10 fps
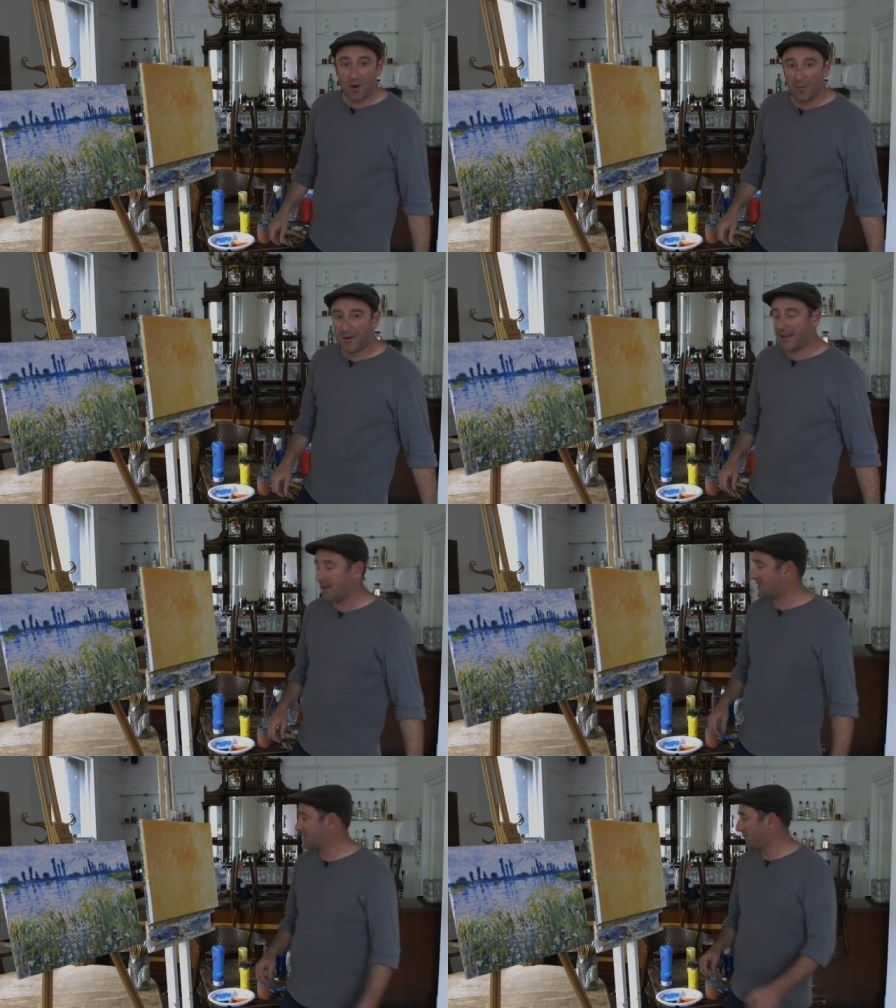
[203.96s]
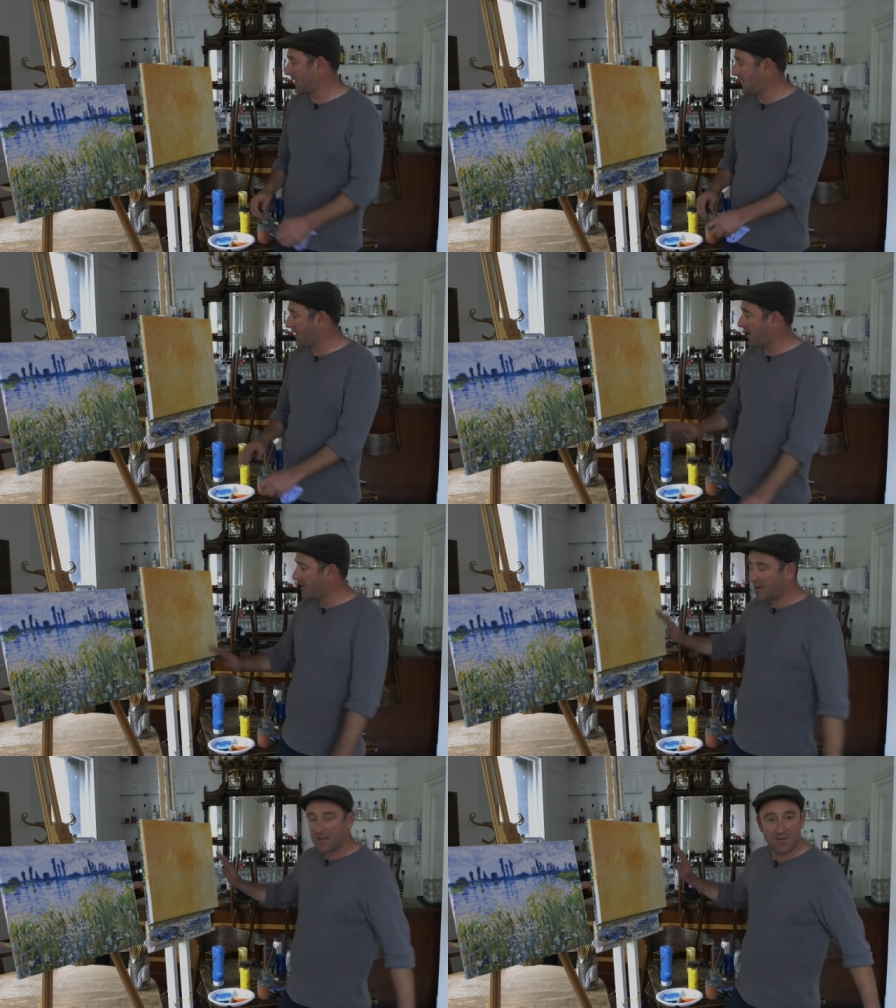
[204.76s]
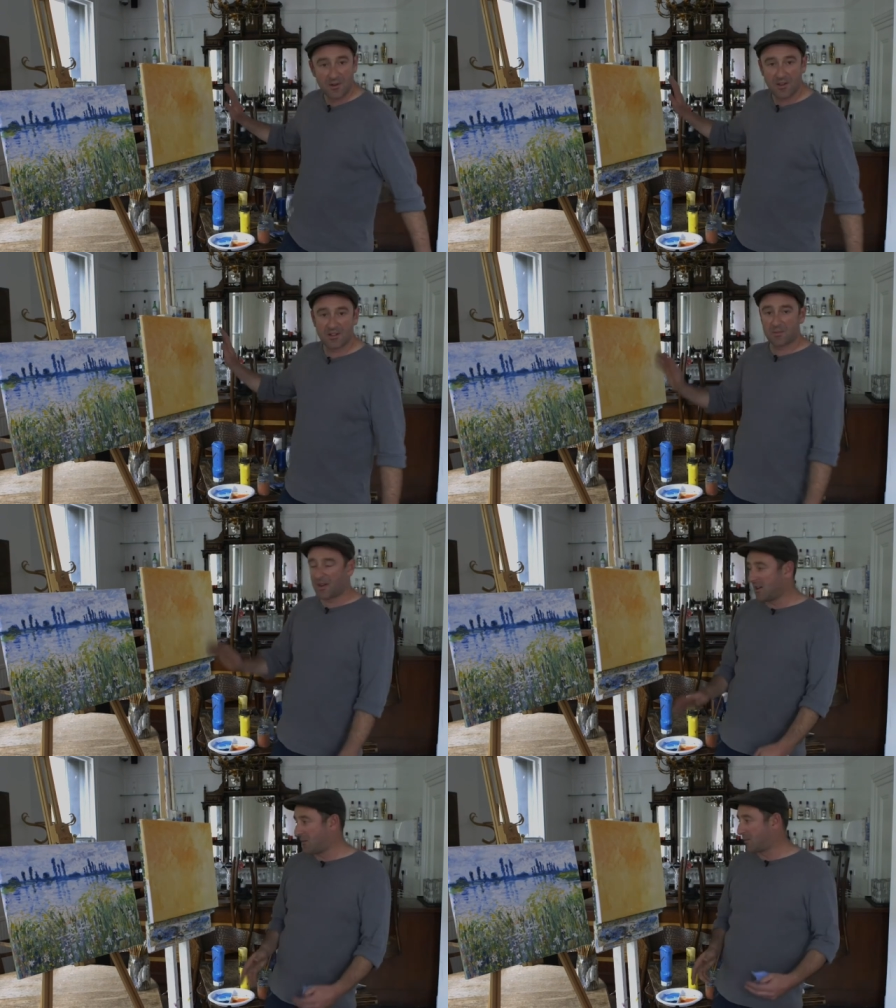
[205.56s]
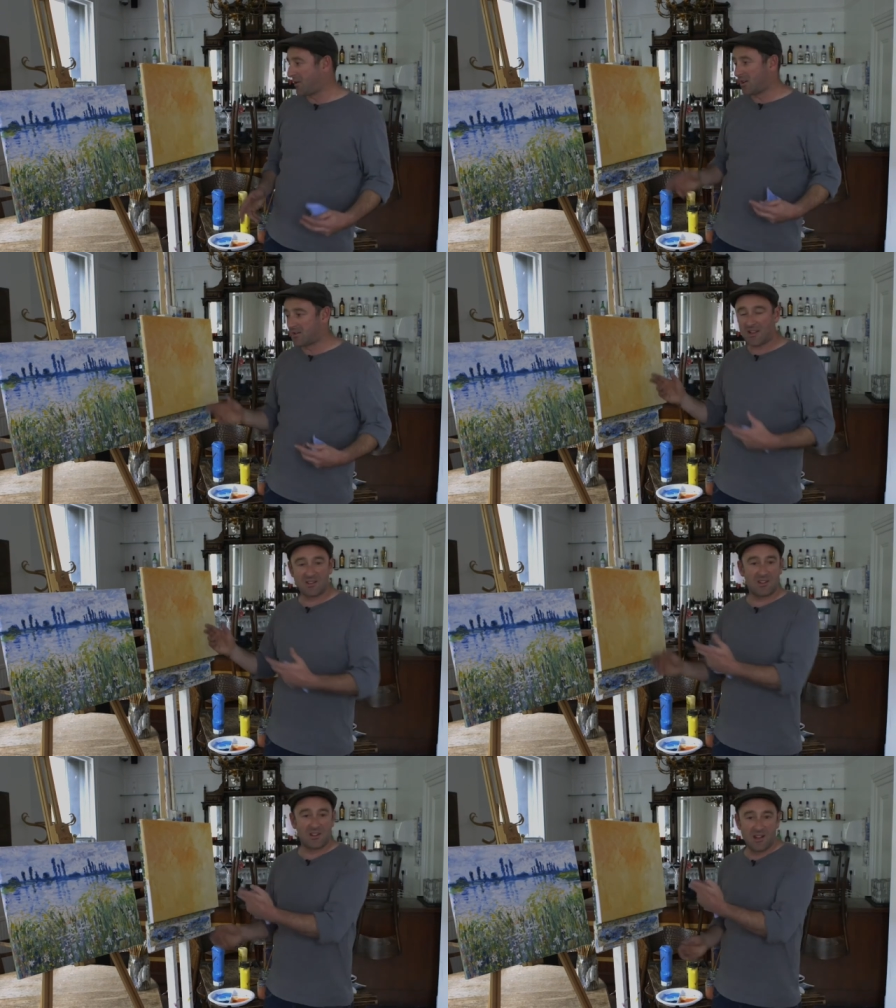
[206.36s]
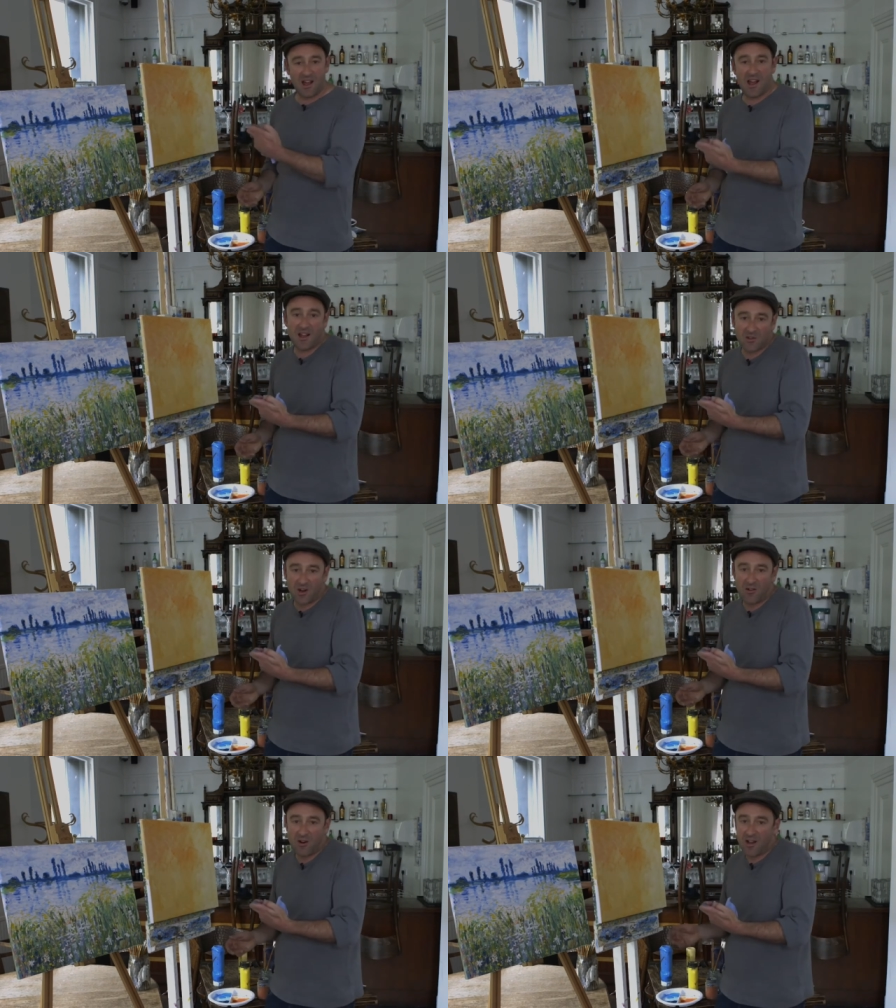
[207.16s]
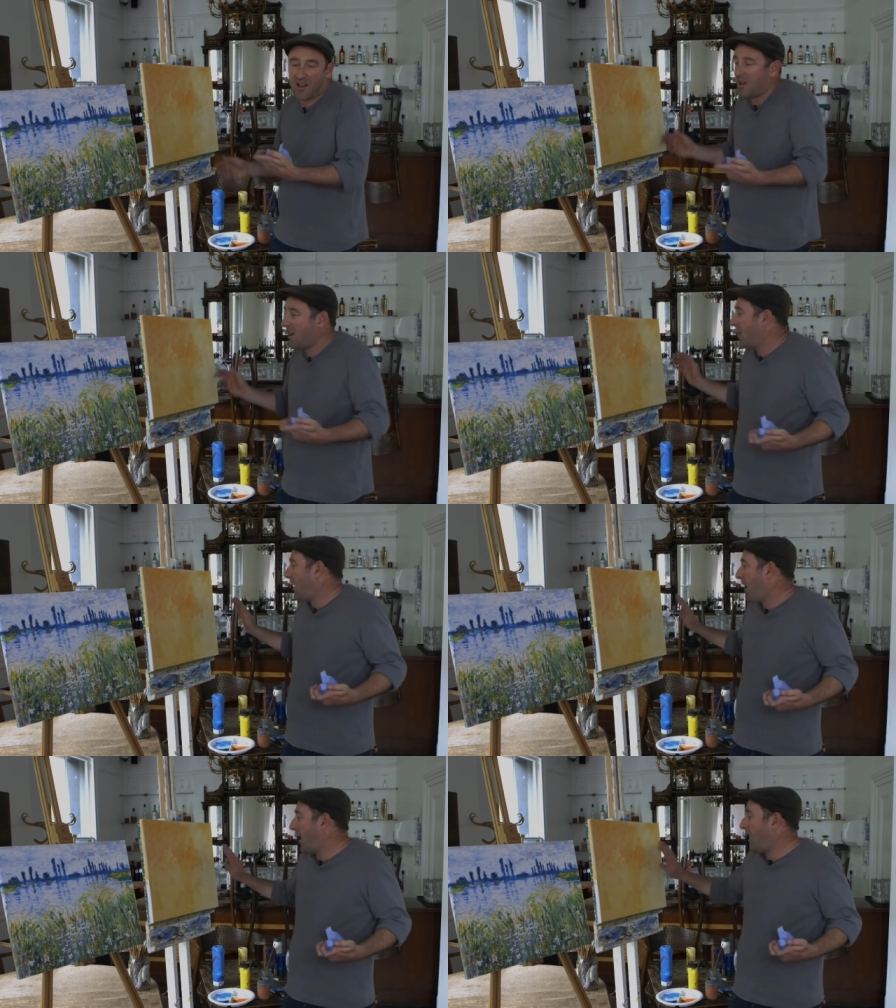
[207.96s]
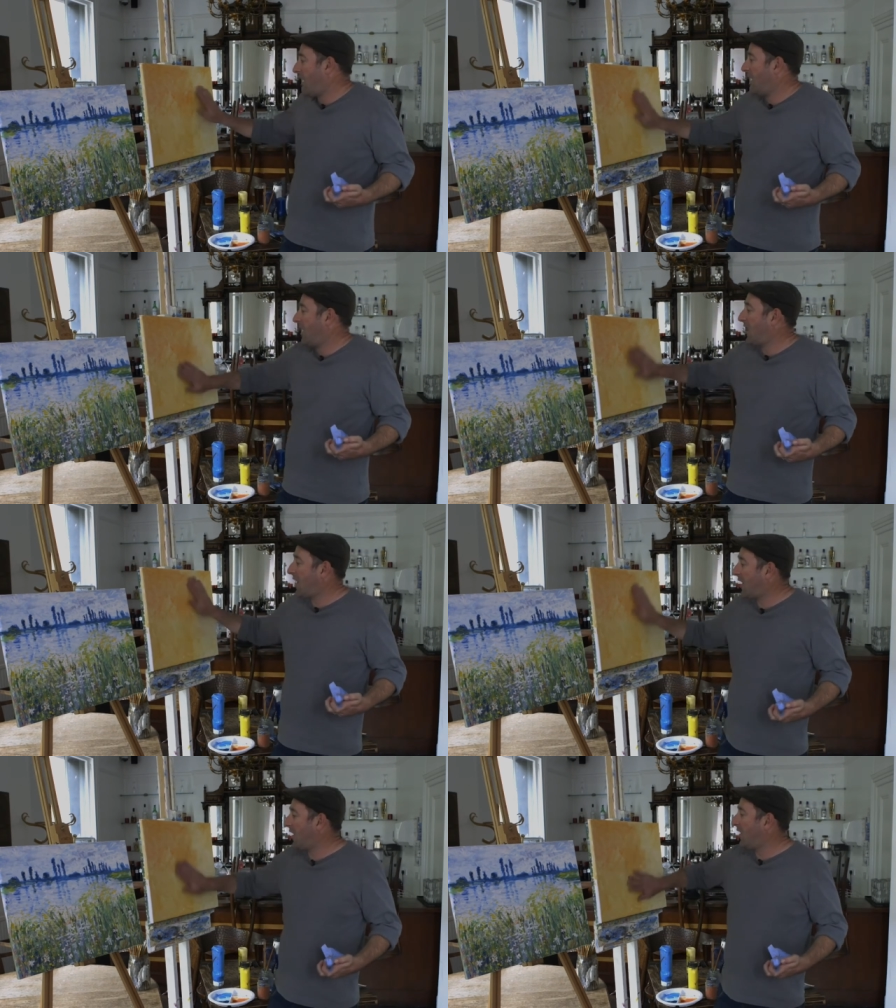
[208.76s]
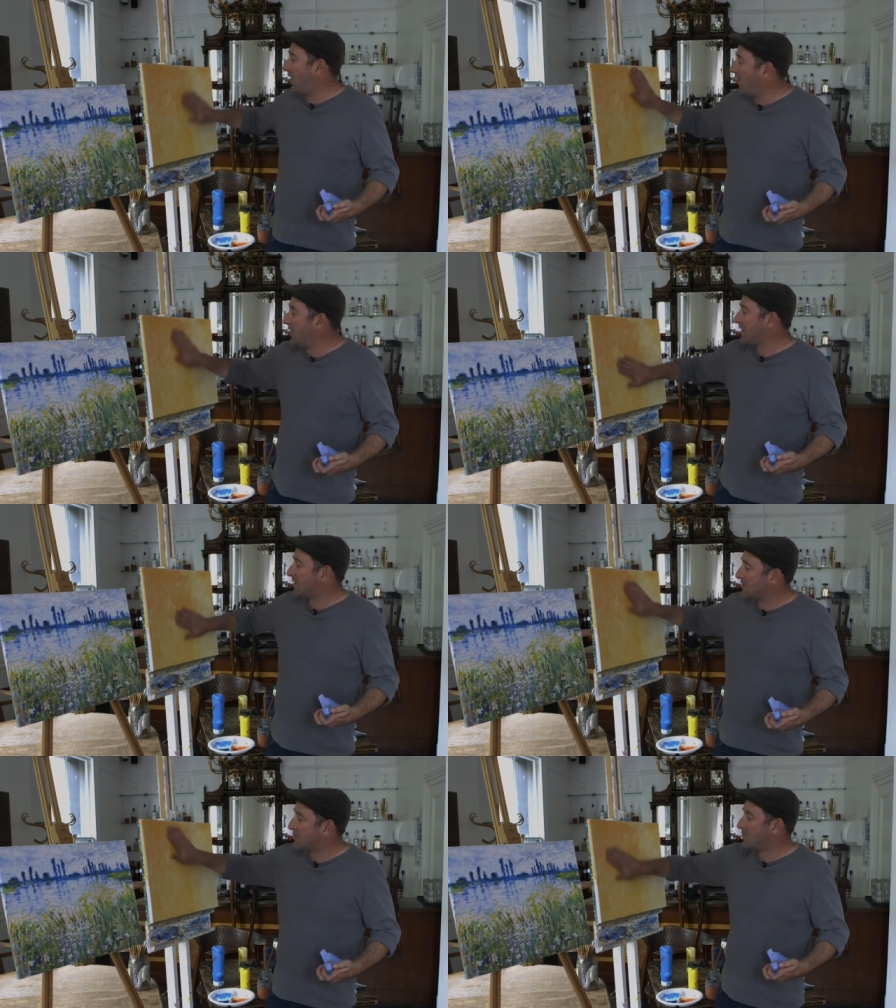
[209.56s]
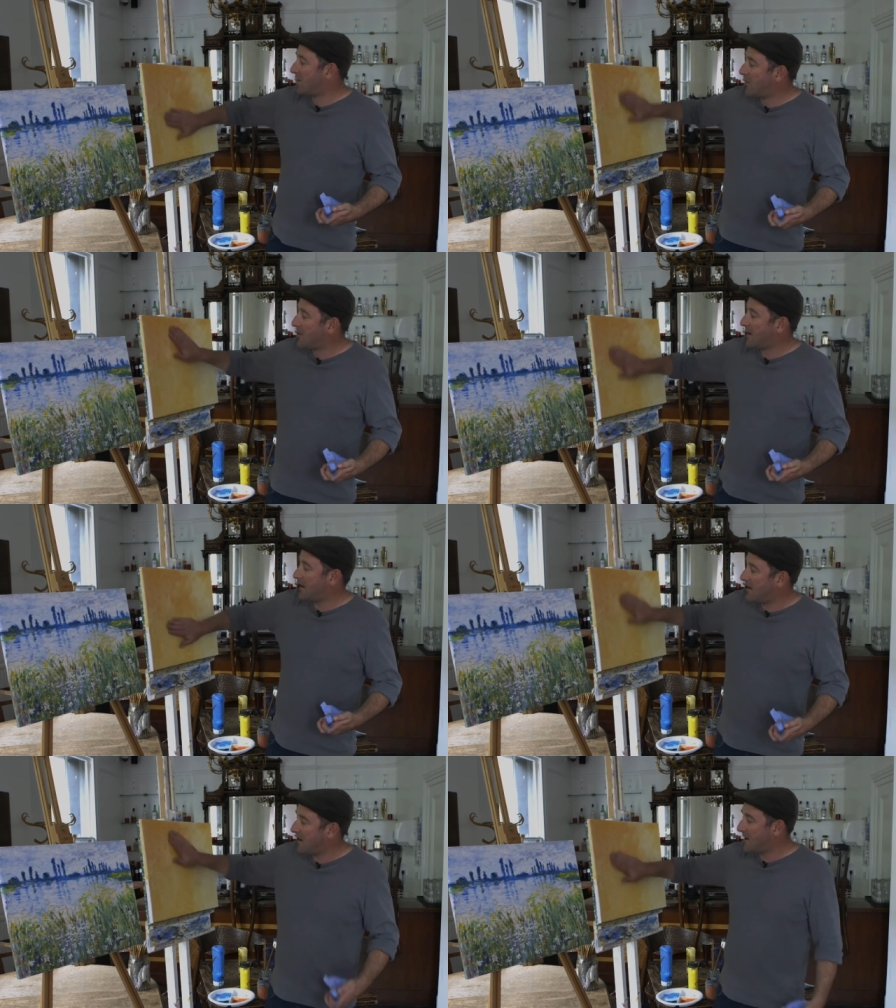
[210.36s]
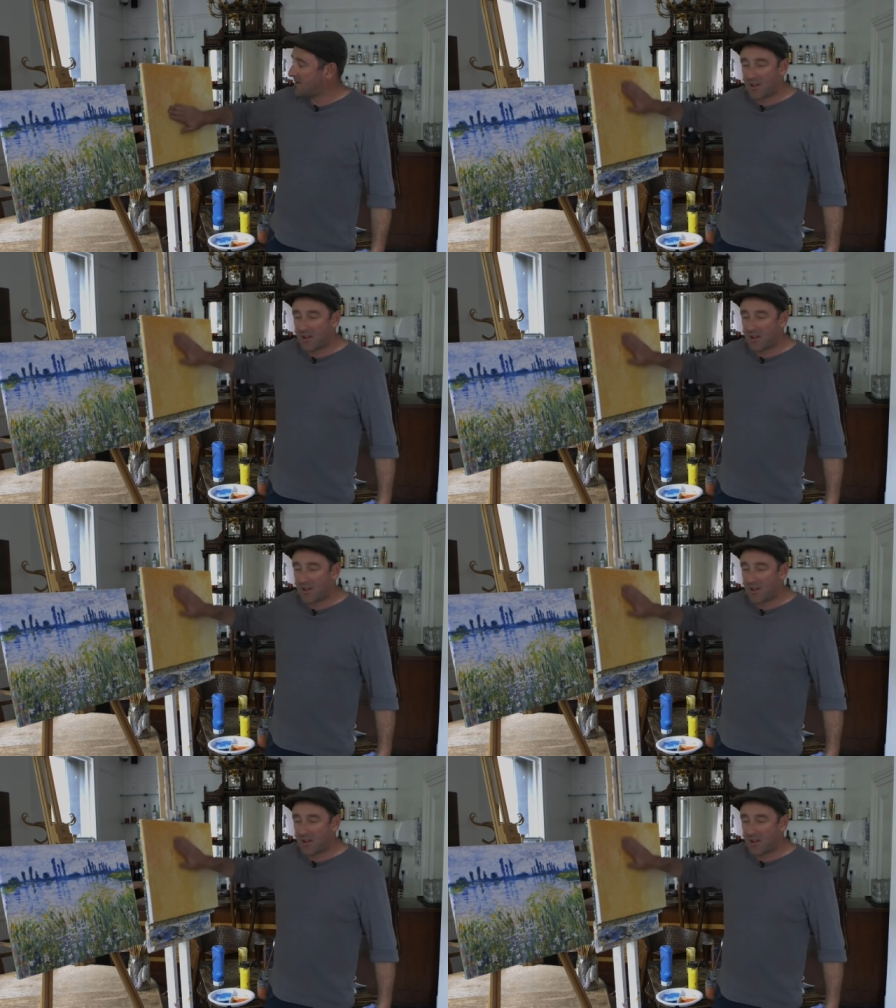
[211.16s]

whole minute, something like that. If you want to speed up the process, you can get hair dryer on it uh, or you can just rub it in.